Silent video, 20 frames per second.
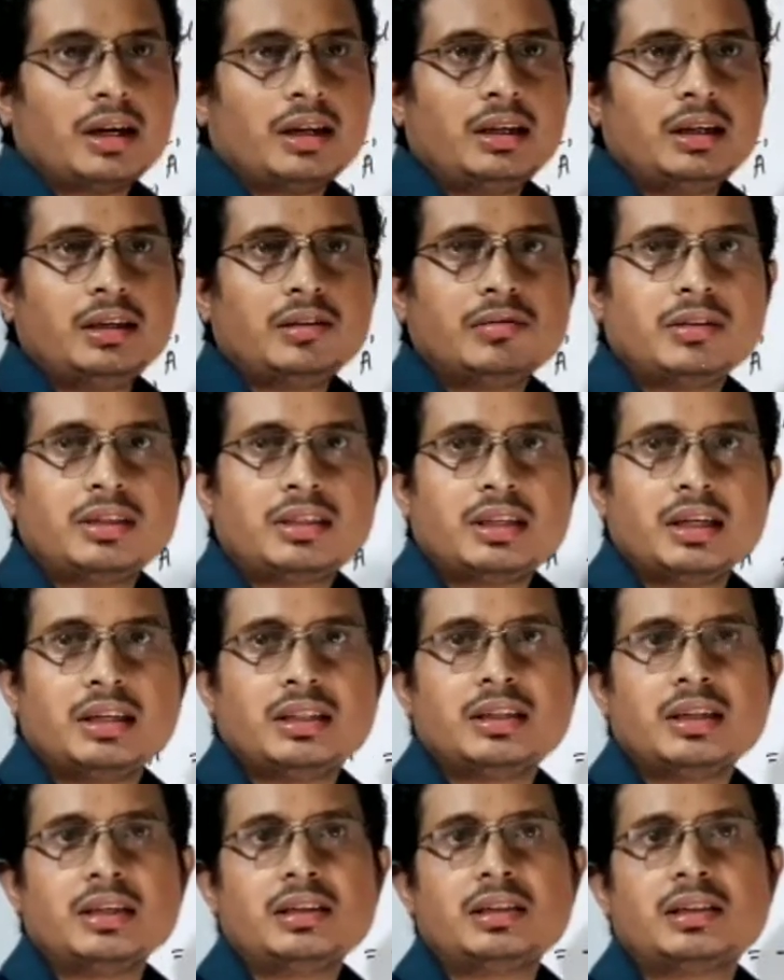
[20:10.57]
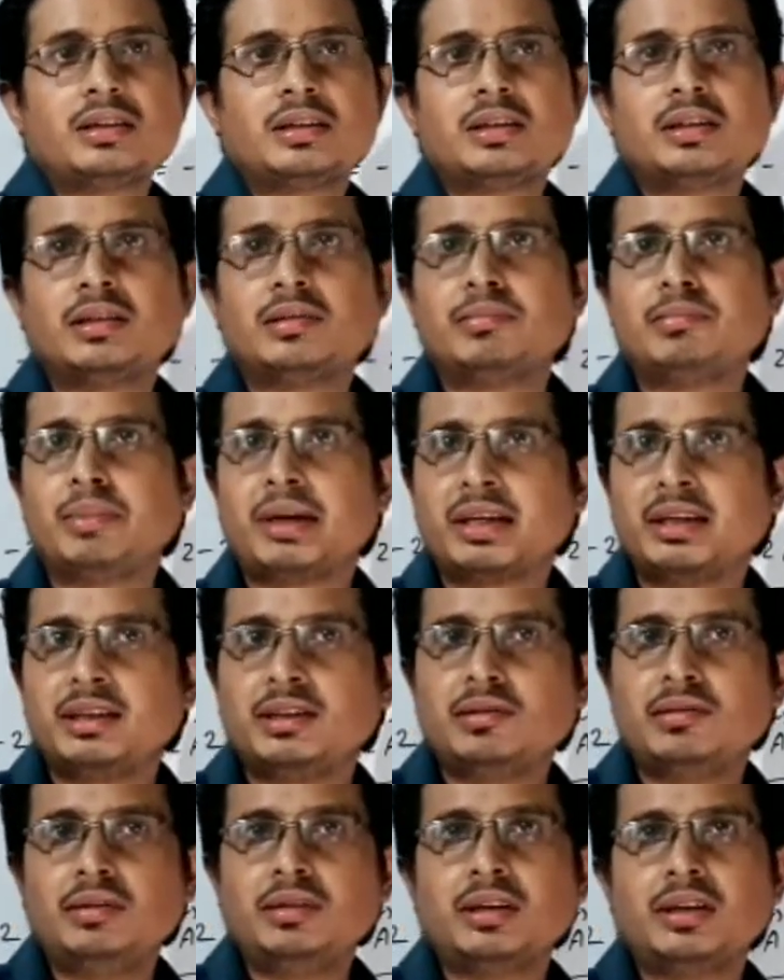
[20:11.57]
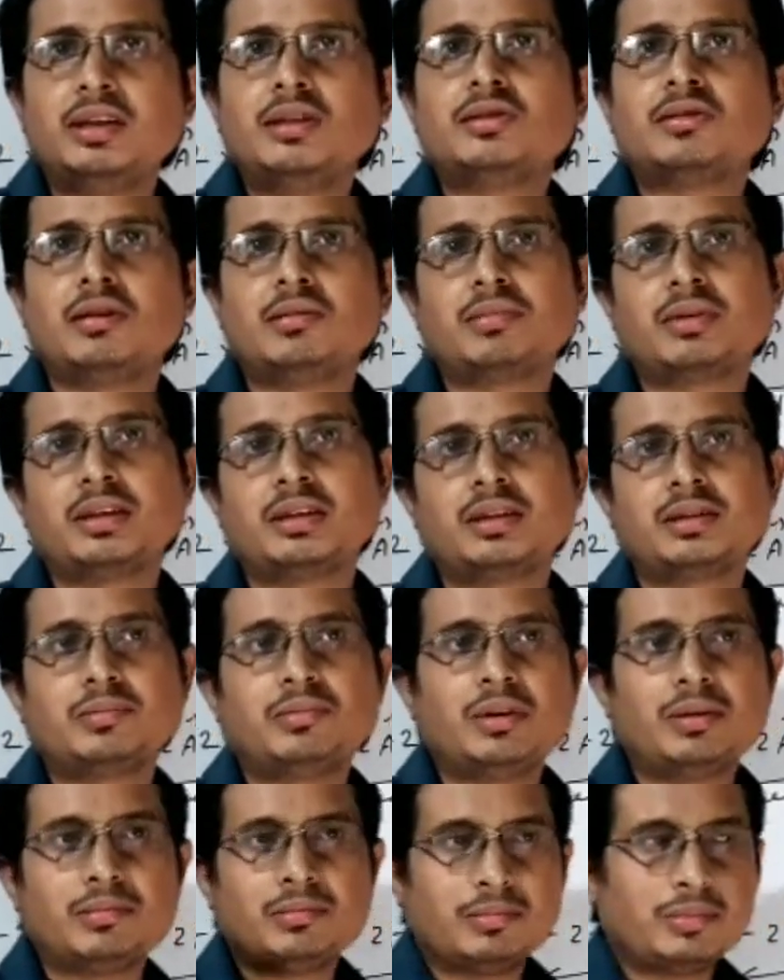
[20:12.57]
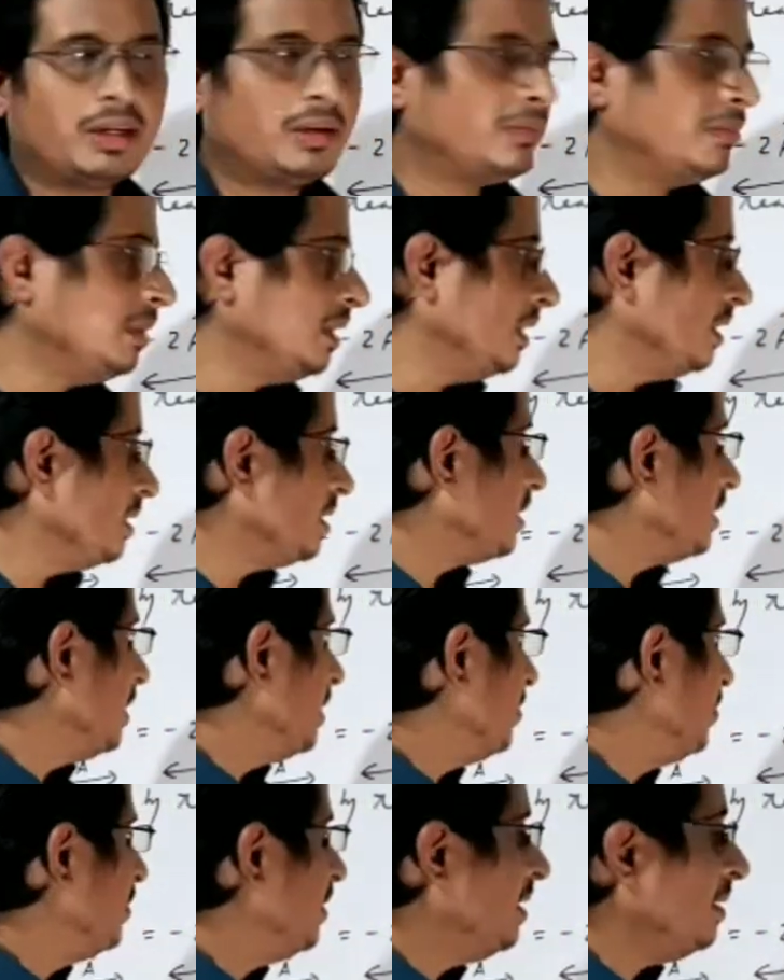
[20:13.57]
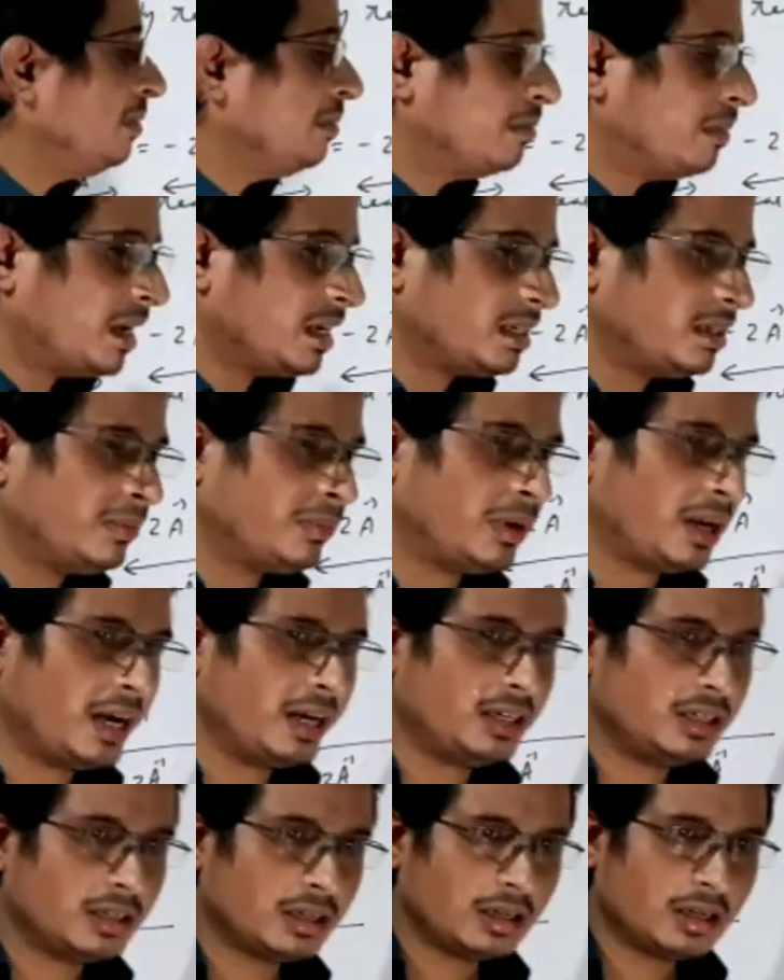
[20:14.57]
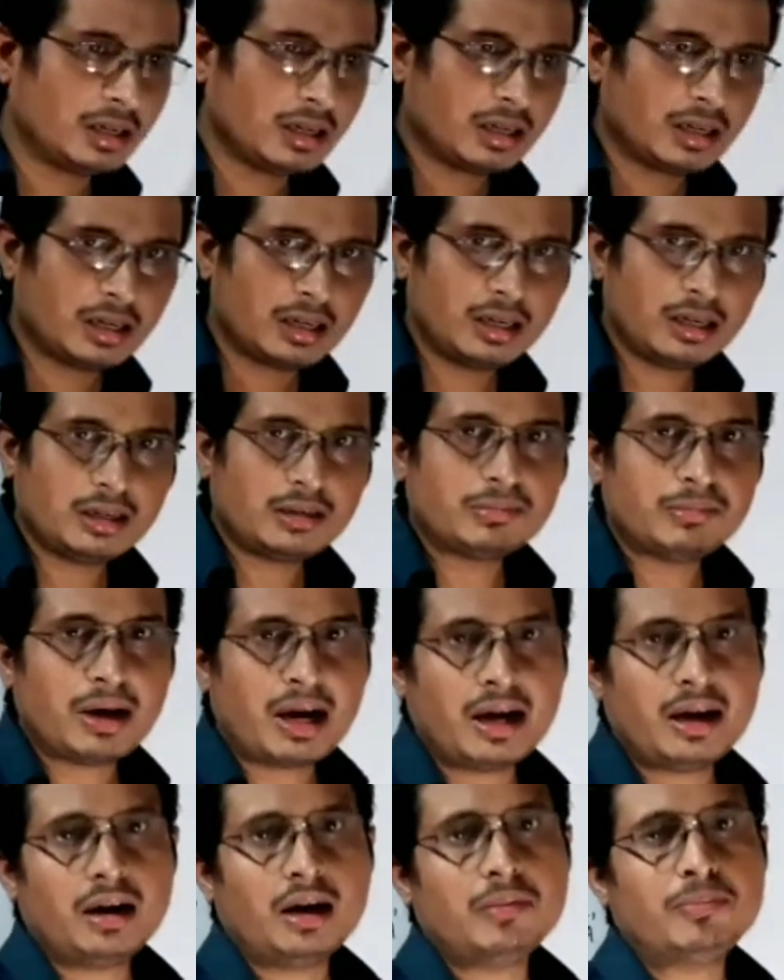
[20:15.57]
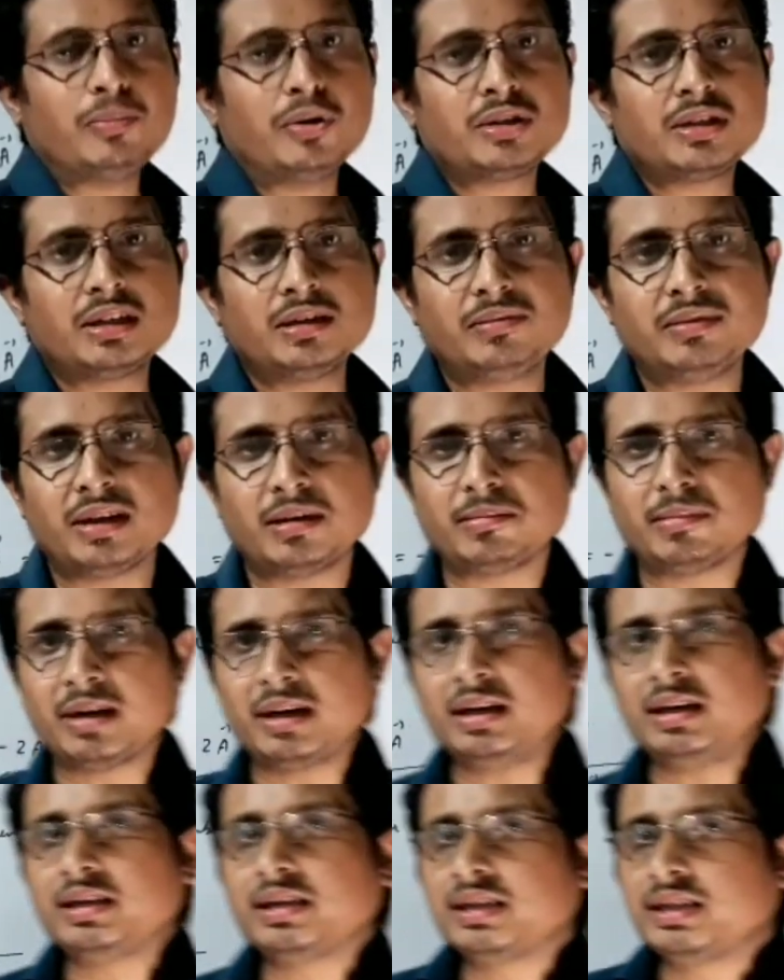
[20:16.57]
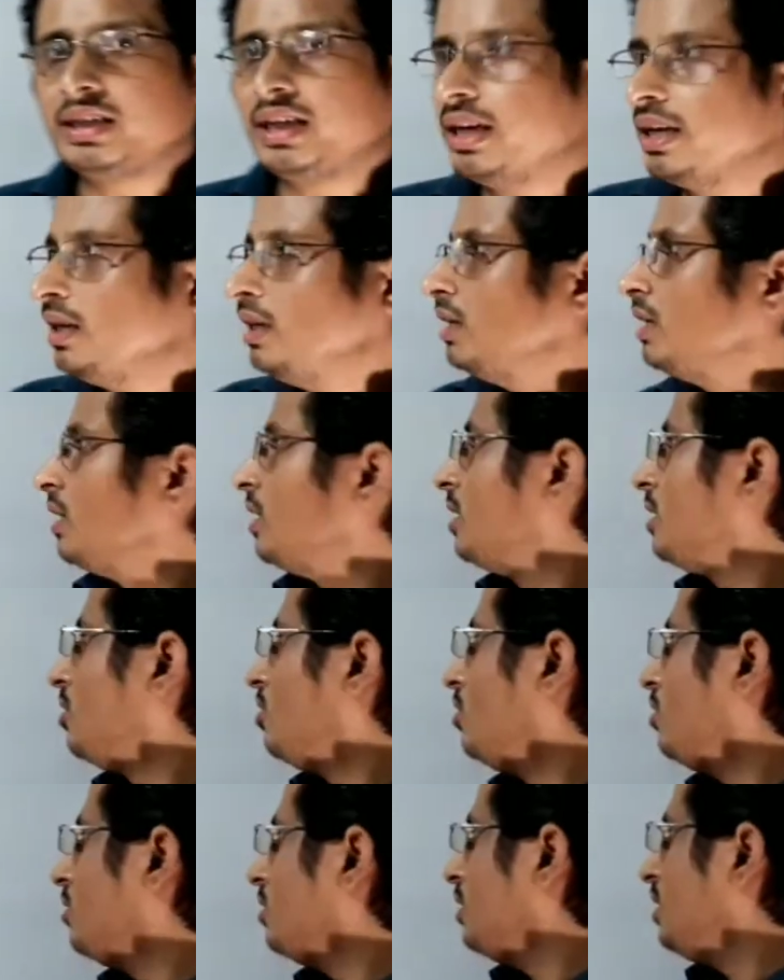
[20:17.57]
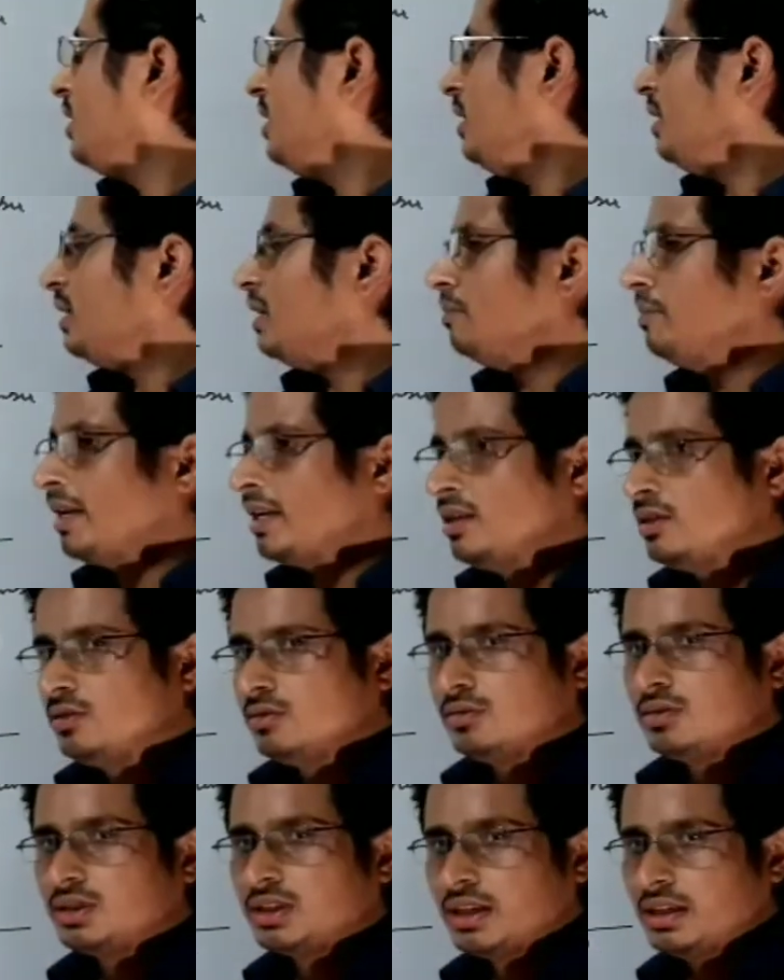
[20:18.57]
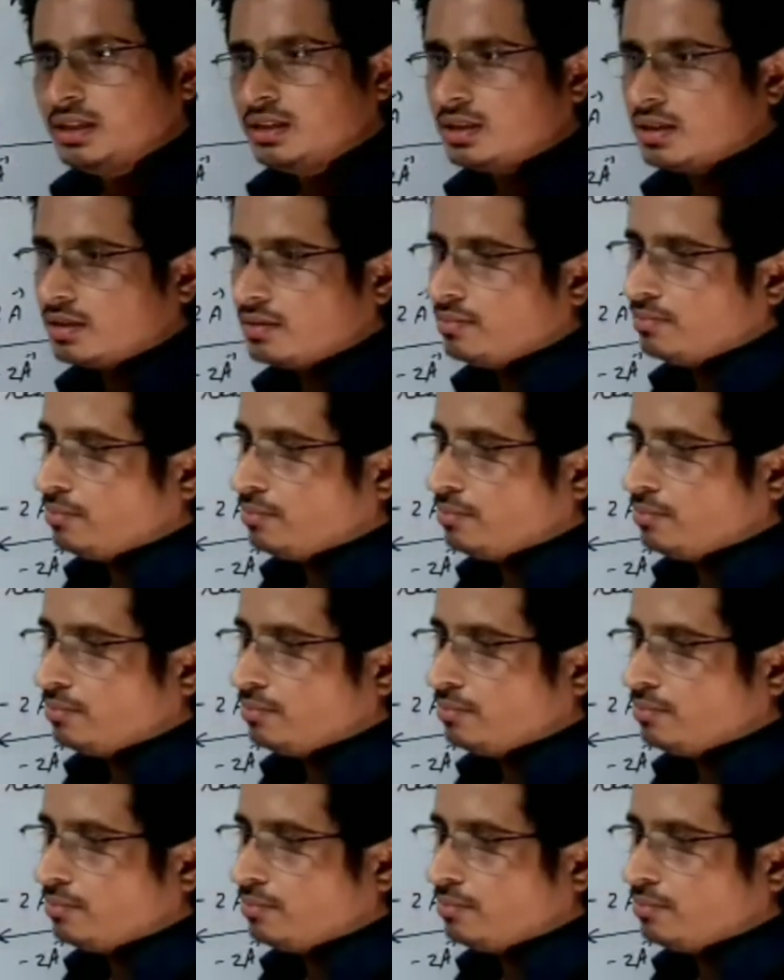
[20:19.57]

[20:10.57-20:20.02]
it will changes magnitude in some cases. But that means if we multiplied it by a positive number, then only the magnitude changes.